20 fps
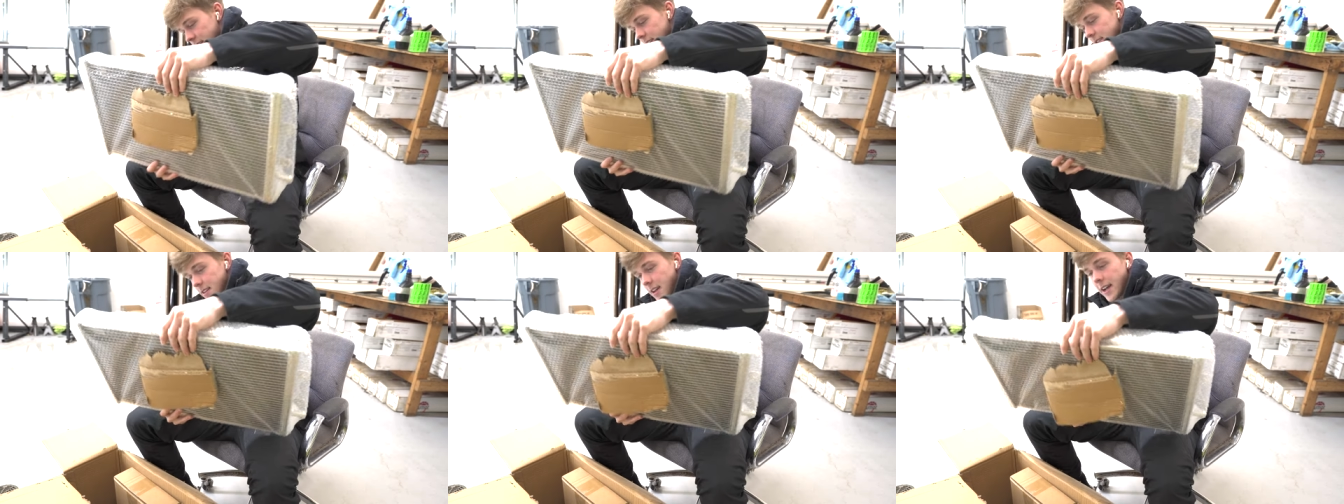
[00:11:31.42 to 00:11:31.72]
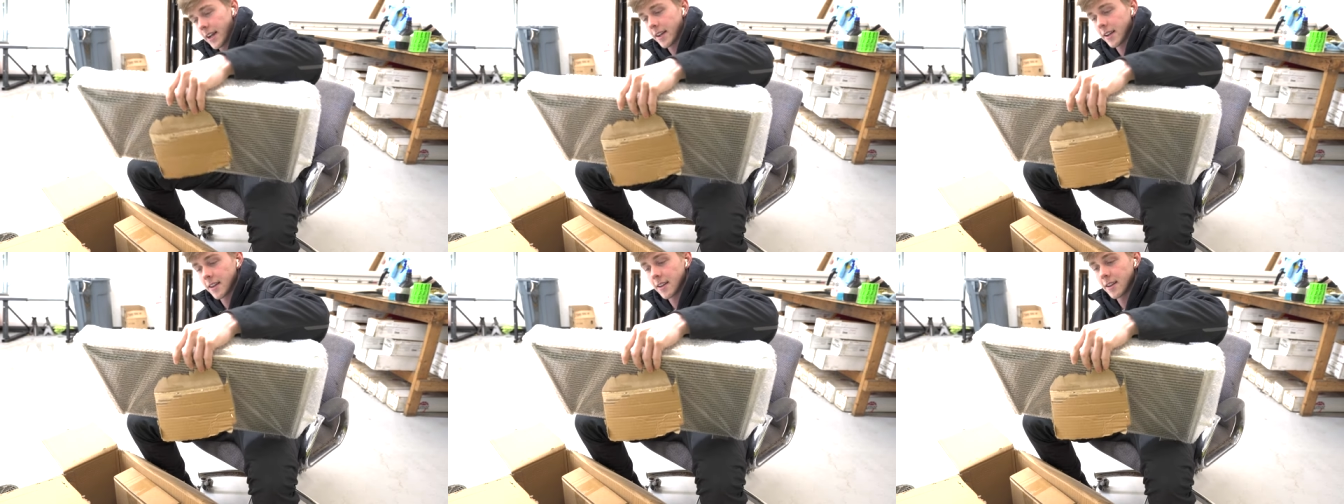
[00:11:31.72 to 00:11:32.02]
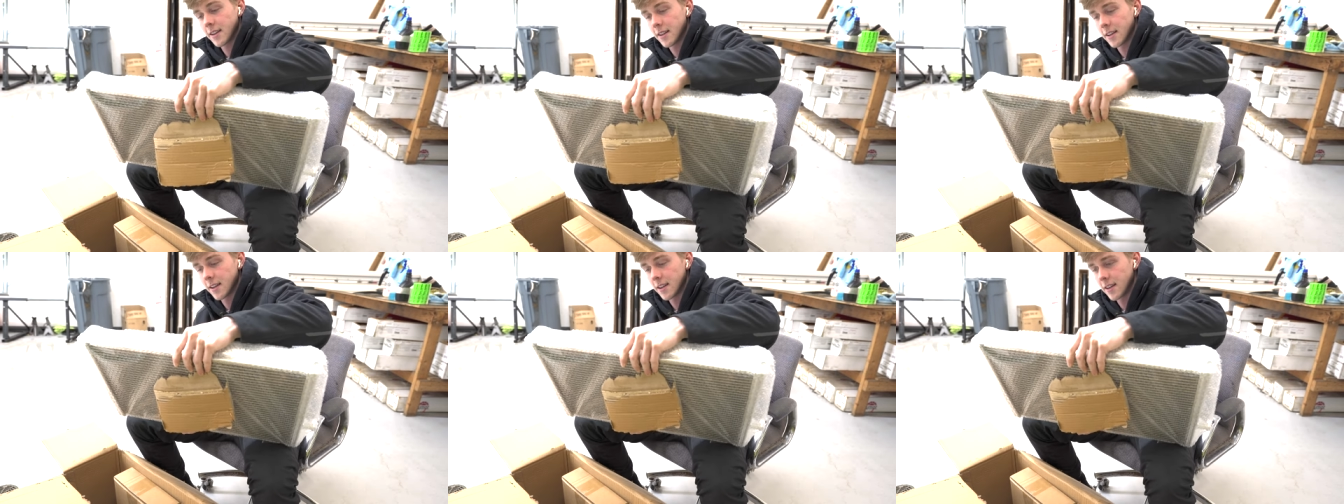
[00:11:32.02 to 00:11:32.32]
is like,
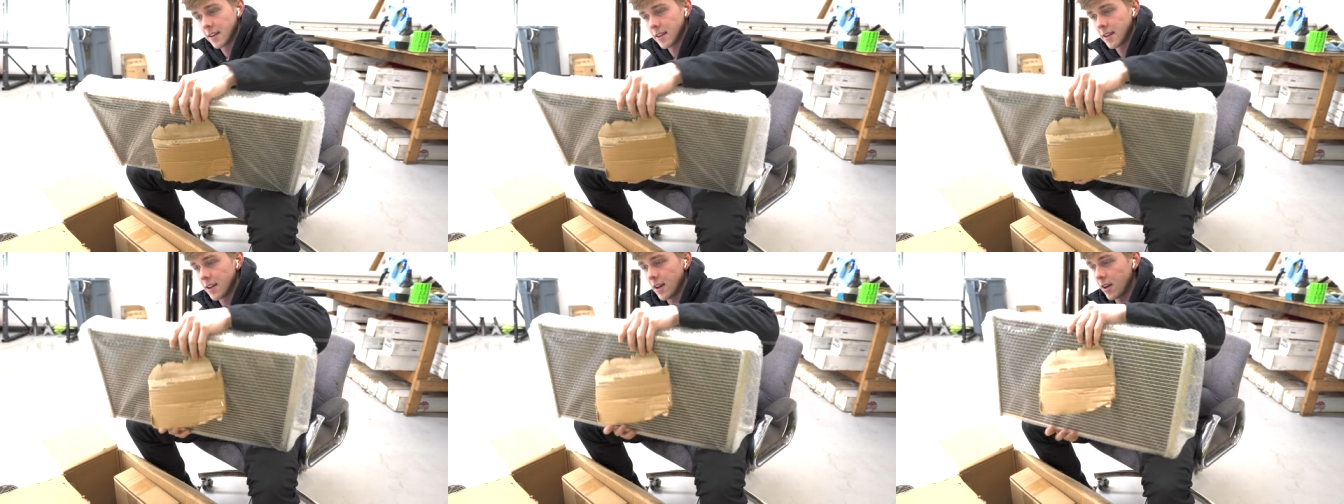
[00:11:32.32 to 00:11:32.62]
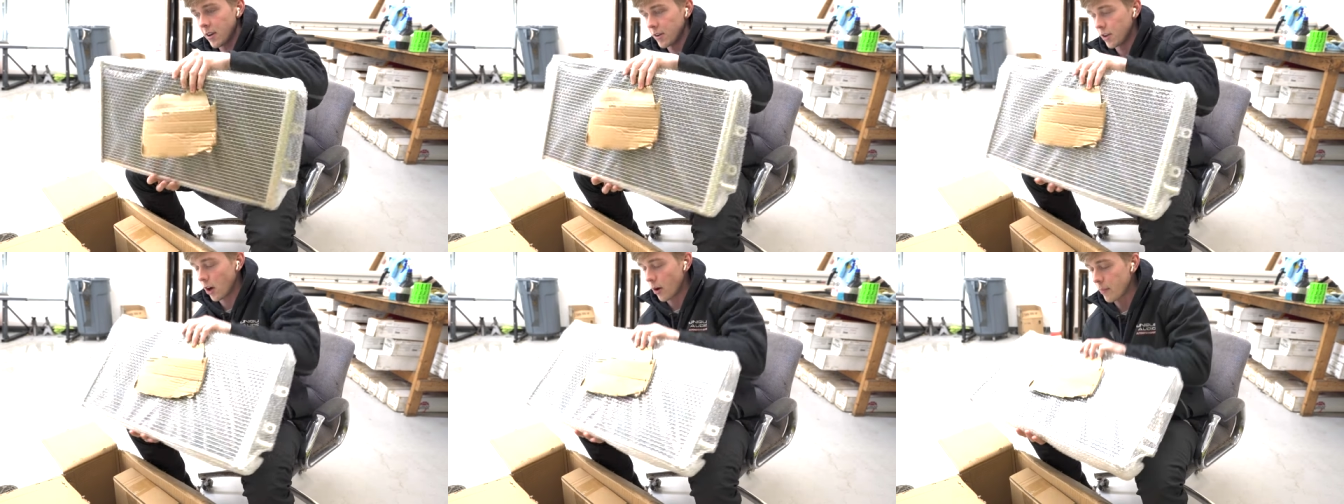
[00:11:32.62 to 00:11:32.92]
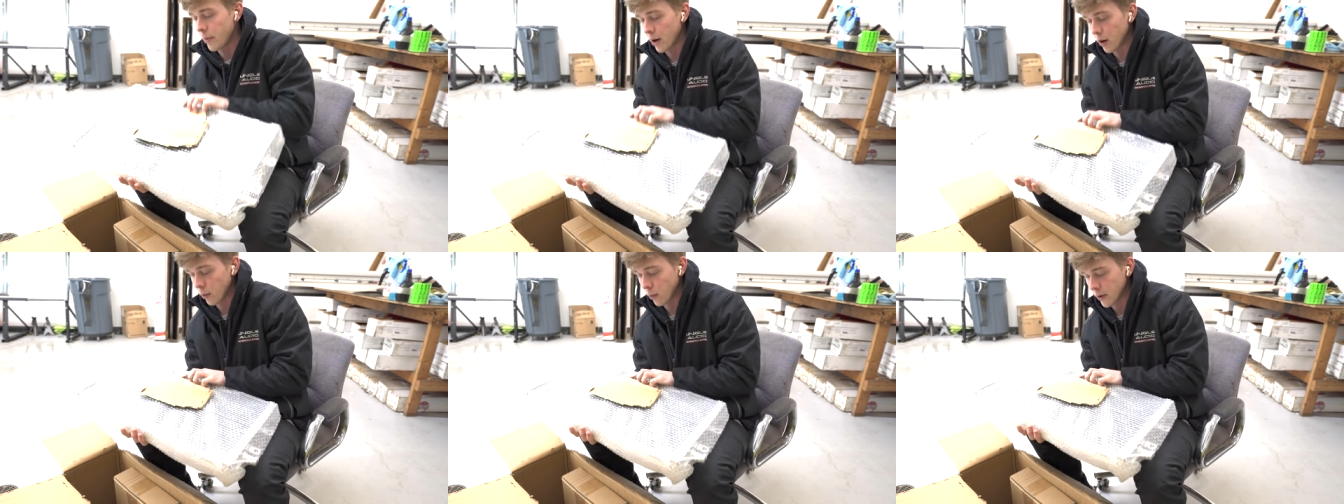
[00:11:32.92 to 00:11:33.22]
y'all
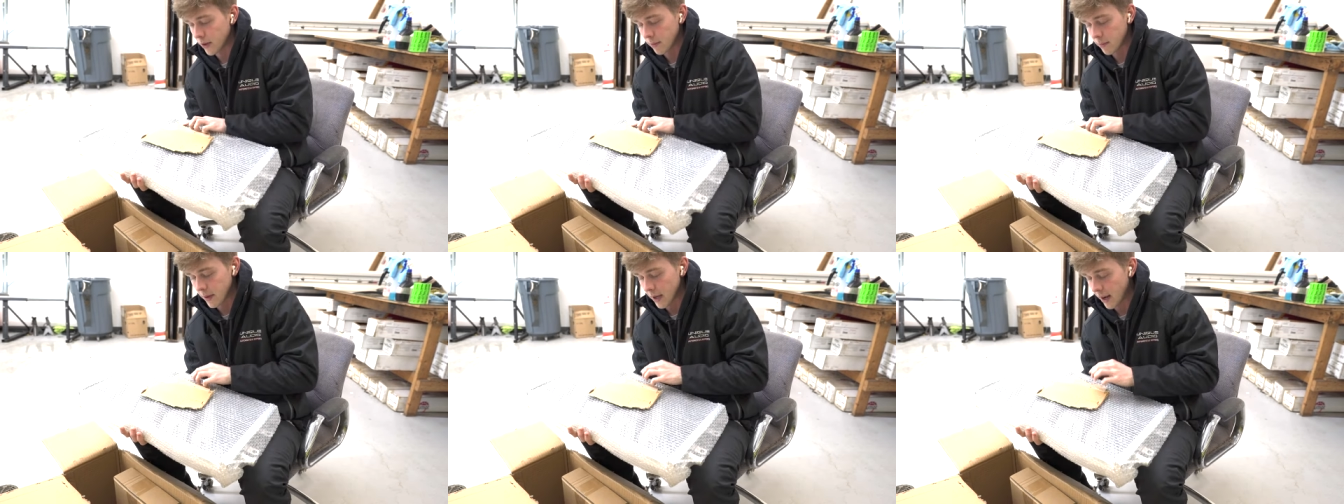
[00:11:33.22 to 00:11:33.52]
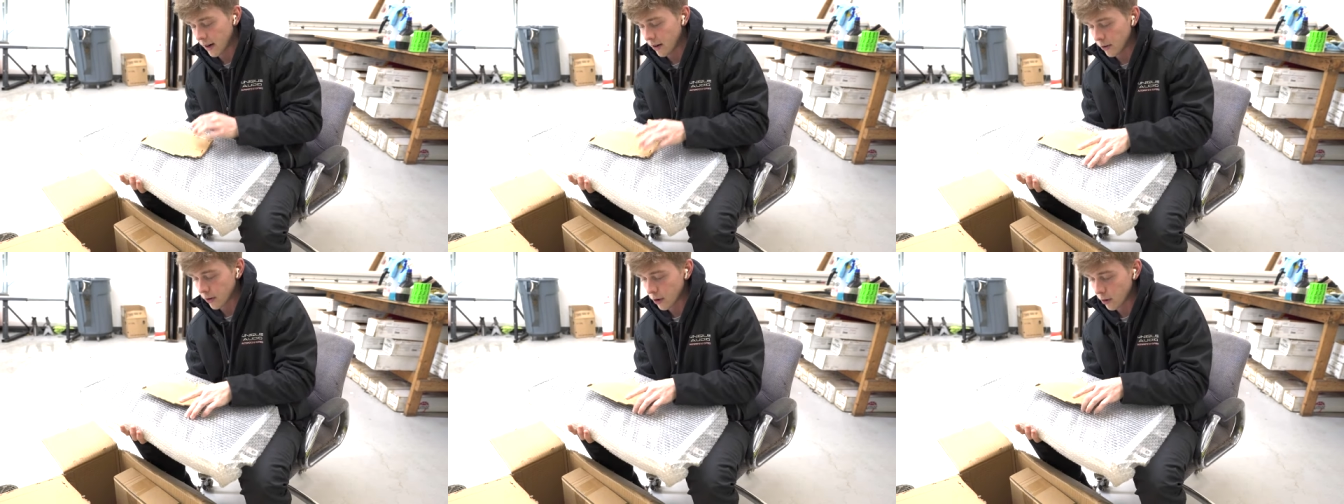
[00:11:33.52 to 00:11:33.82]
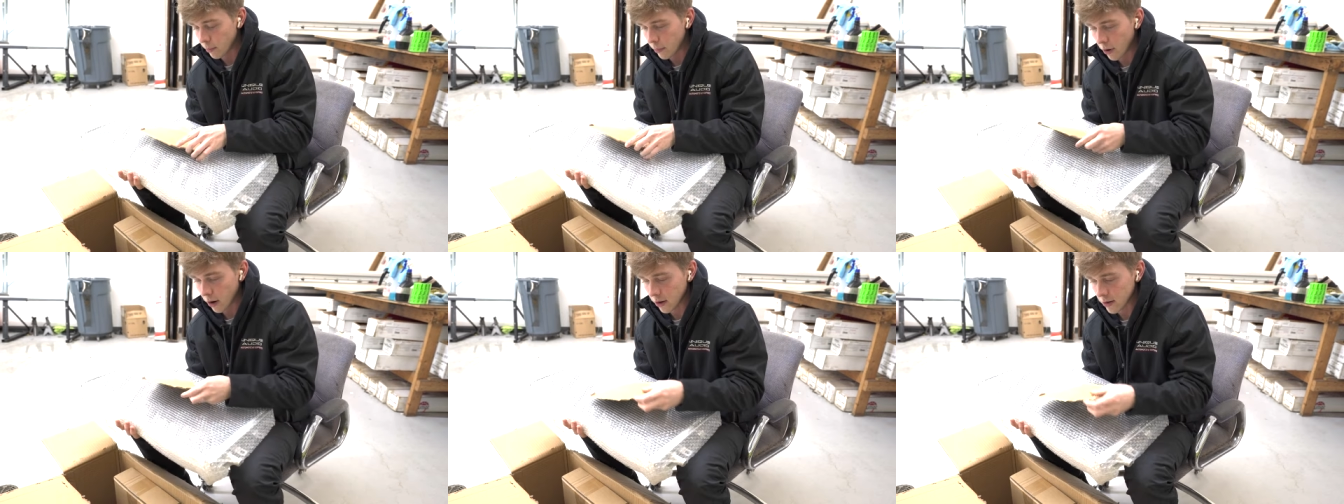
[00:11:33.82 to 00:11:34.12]
bear with me, I don't know
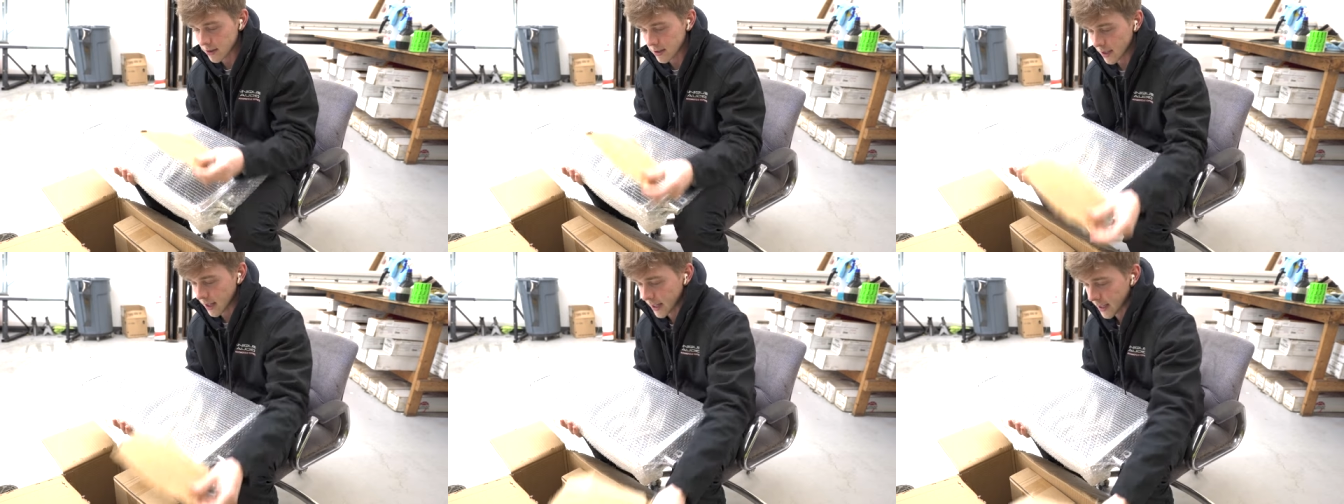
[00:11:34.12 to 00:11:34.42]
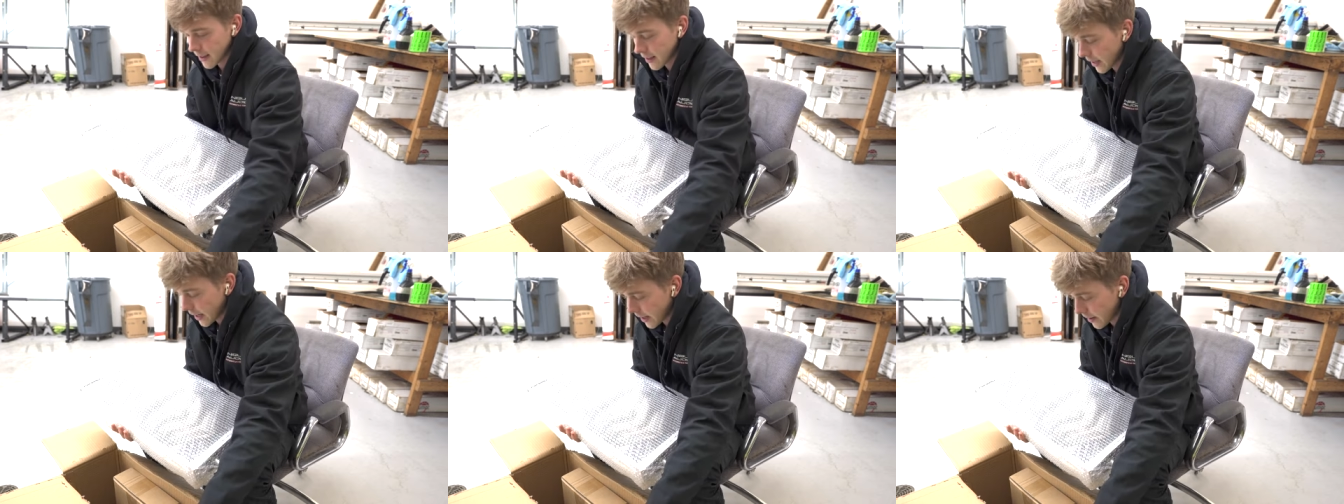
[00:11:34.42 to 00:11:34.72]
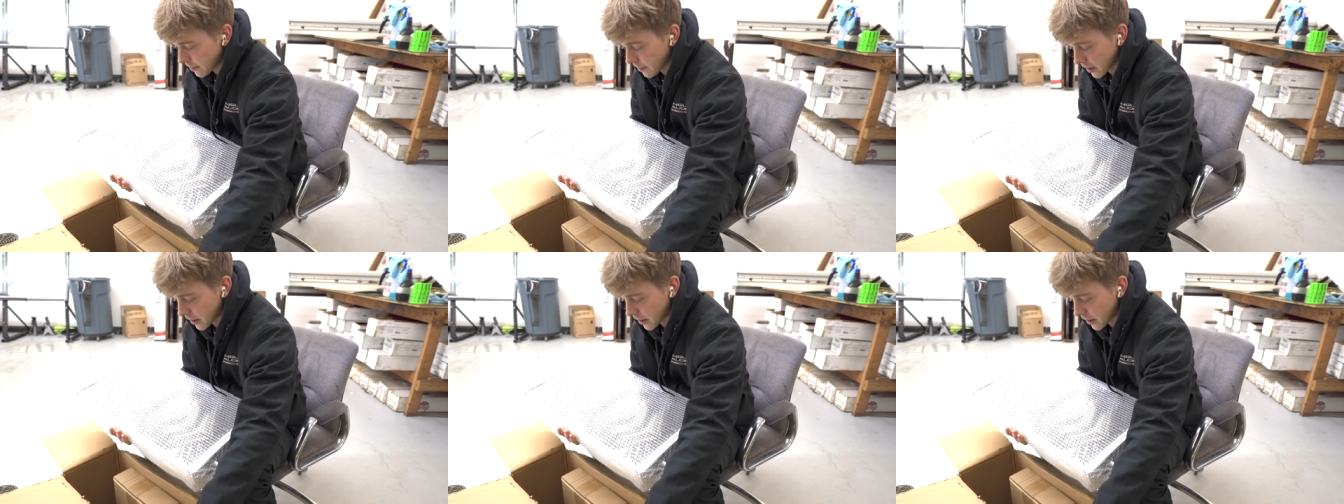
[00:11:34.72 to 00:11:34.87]
parts like that,